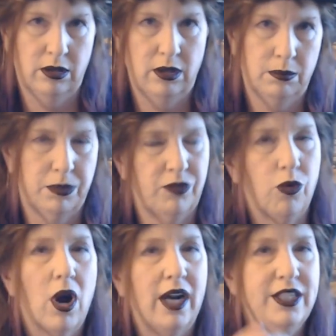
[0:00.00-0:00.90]

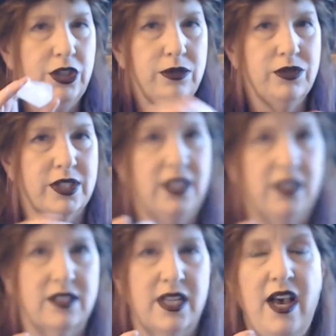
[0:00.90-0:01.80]
Before I use
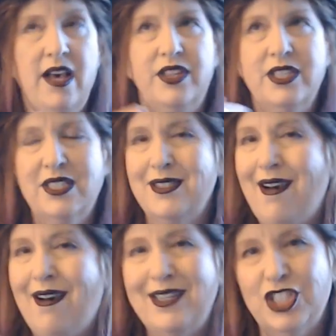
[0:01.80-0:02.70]
this. This is
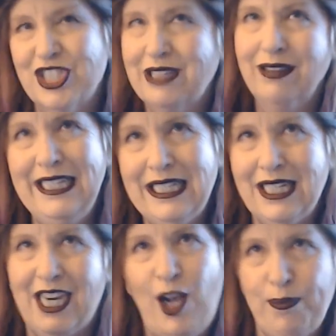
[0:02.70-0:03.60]
not to just clean it
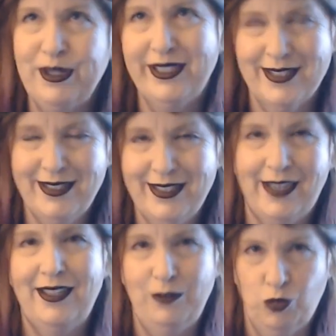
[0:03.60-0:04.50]
up and it's
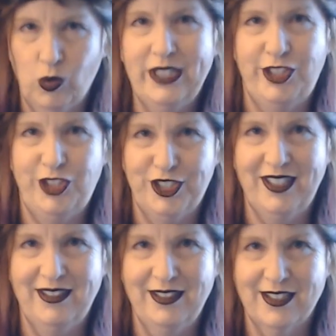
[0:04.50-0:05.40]
done,
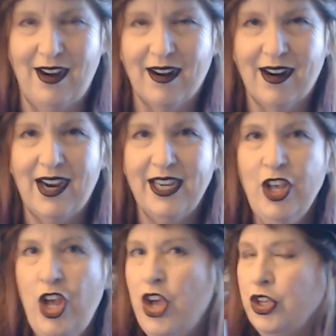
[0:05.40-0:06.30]
witches, all right?
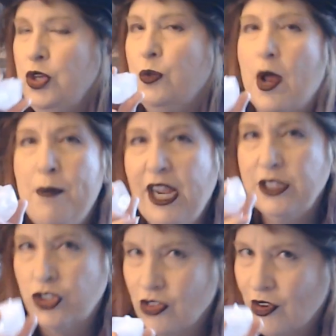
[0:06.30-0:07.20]
You want to make
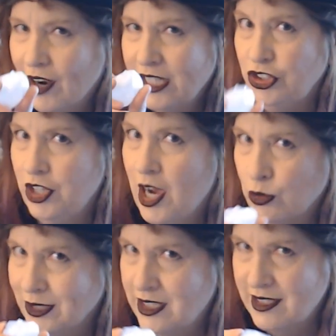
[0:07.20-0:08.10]
sure there ain't no
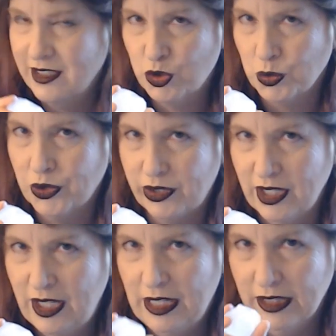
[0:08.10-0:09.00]
residual
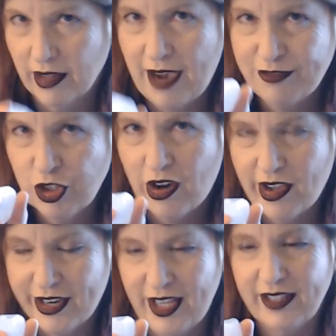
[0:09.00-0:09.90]
left on
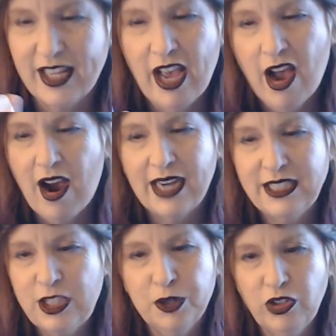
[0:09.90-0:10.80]
it. I
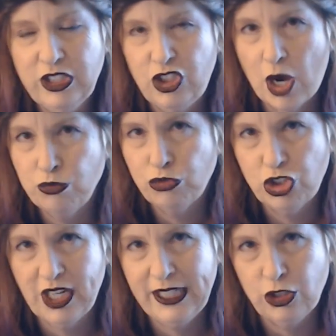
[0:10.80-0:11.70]
typically don't
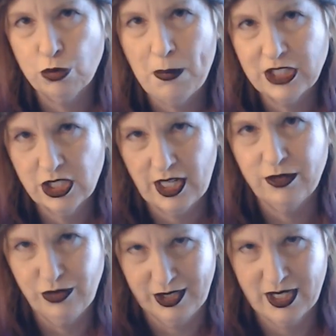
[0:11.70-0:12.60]
change my
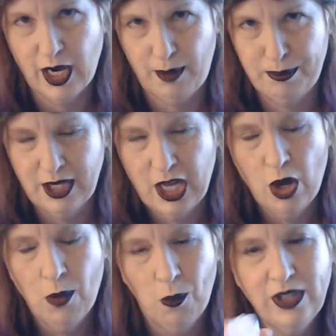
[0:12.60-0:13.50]
stones up.
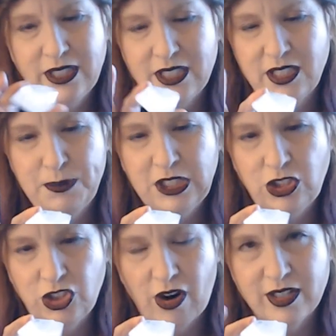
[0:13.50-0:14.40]
Once it's been
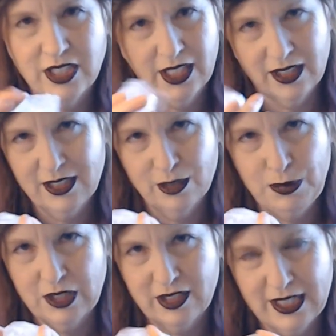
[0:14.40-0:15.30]
charged, like this has
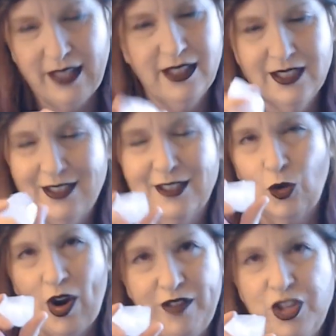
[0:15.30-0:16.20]
been said, this is a
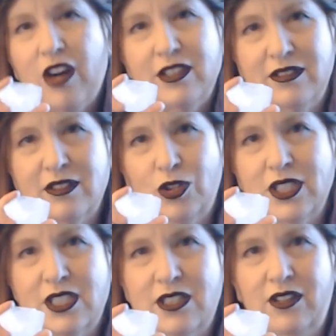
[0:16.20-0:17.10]
graveyard
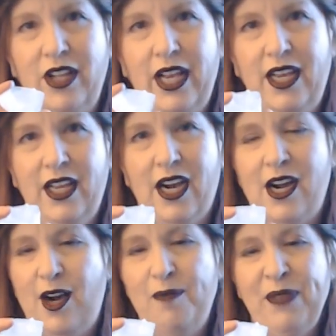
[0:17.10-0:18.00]
crystal.
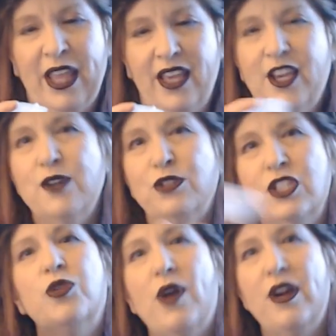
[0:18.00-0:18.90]
It goes in
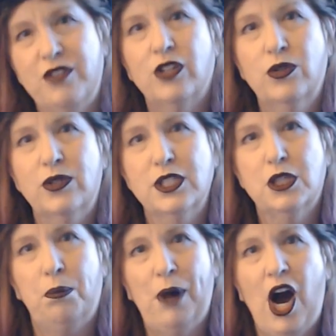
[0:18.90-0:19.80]
the graveyard crystal
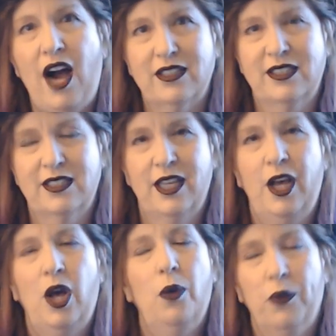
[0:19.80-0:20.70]
box.
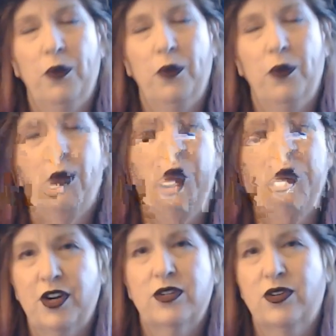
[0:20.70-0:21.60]
When I need
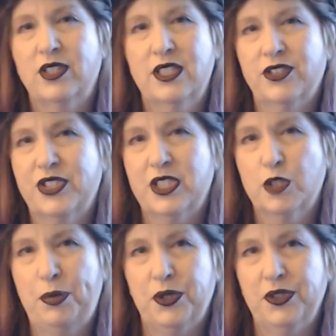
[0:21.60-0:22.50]
graveyard crystals, it's
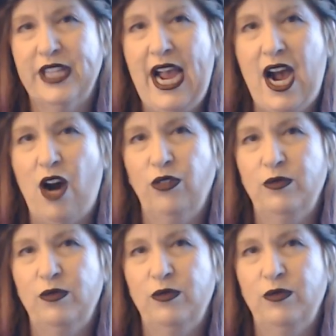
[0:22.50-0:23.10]
pulled out.